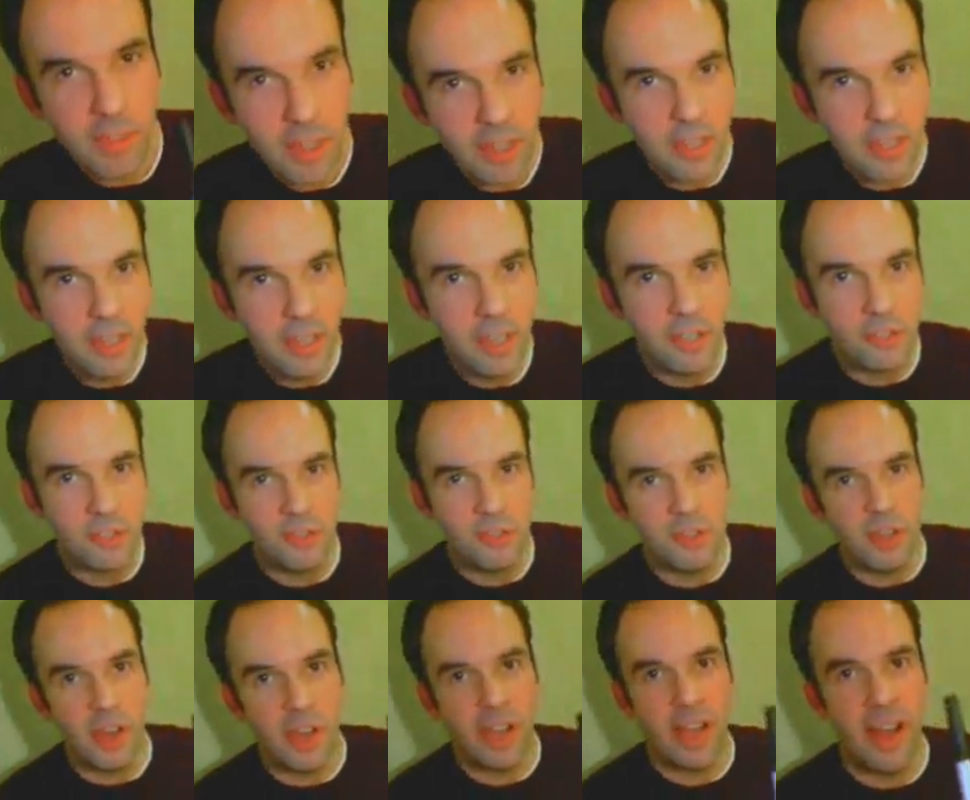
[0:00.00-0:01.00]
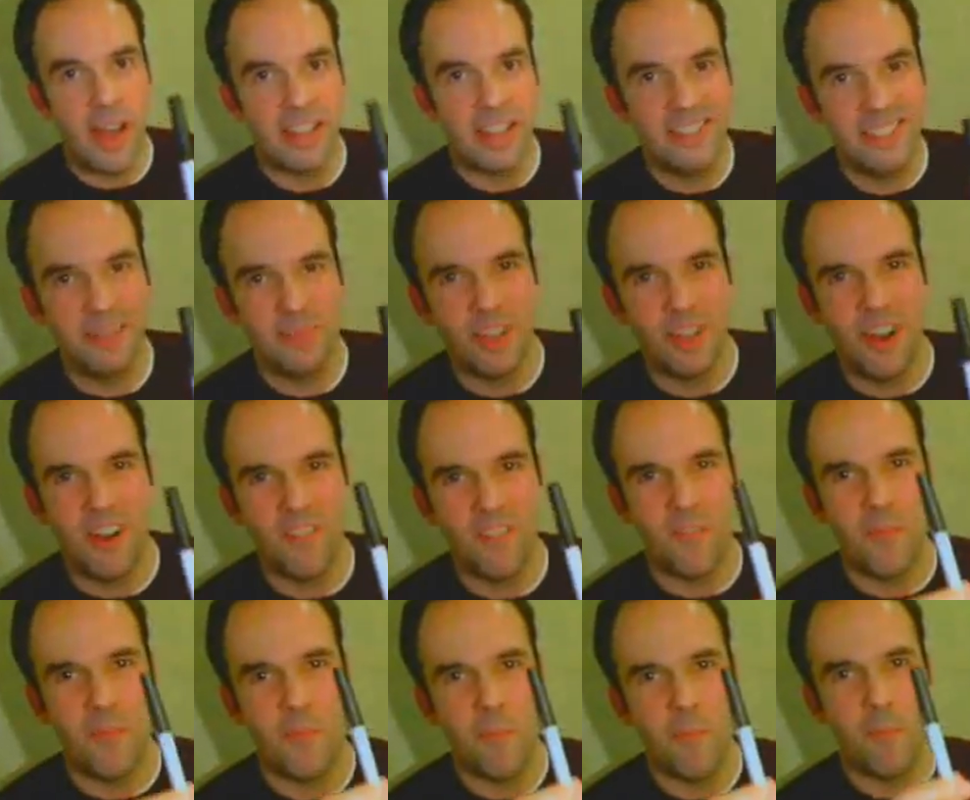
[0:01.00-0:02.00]
is the concept of
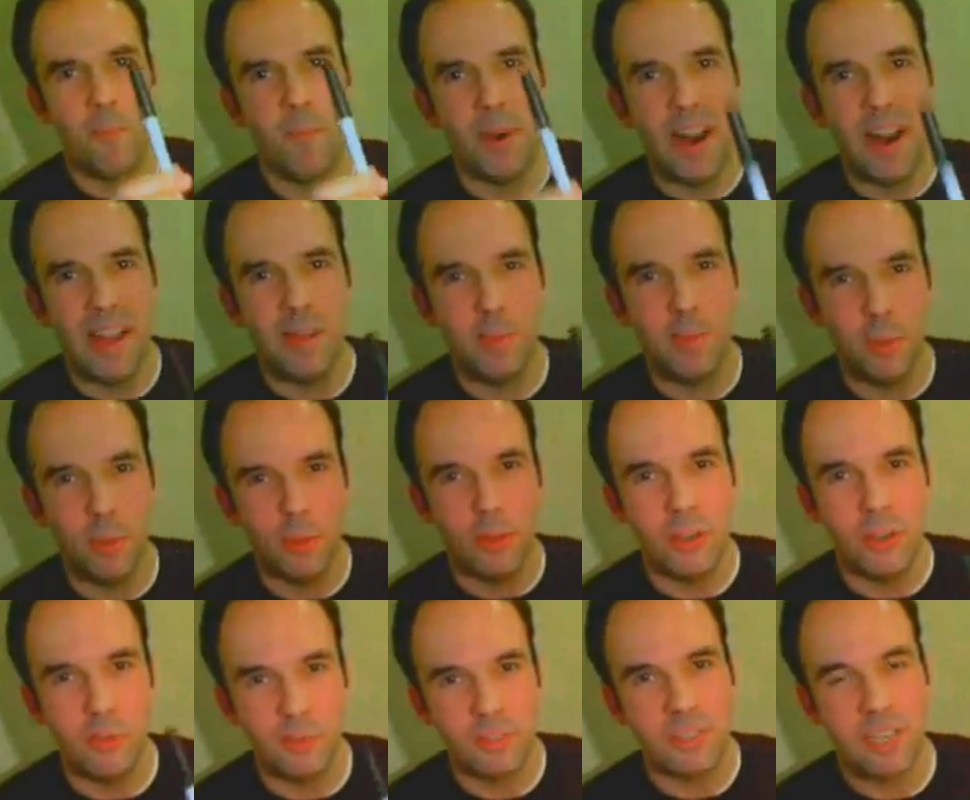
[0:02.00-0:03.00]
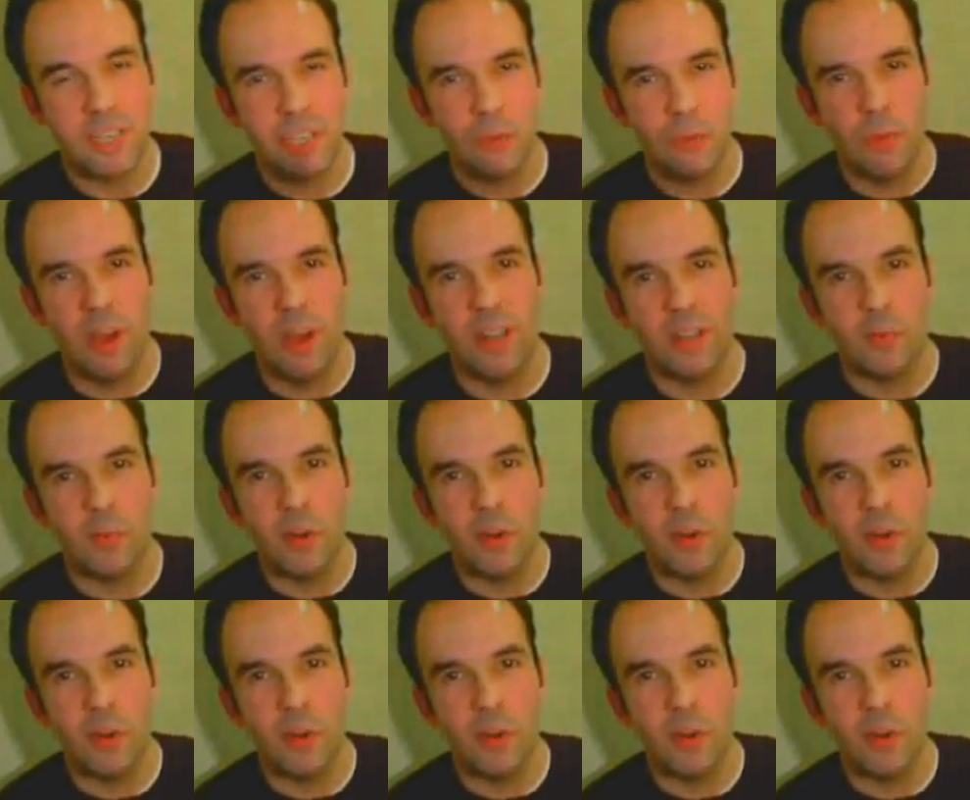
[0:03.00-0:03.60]
Bible homosexuality.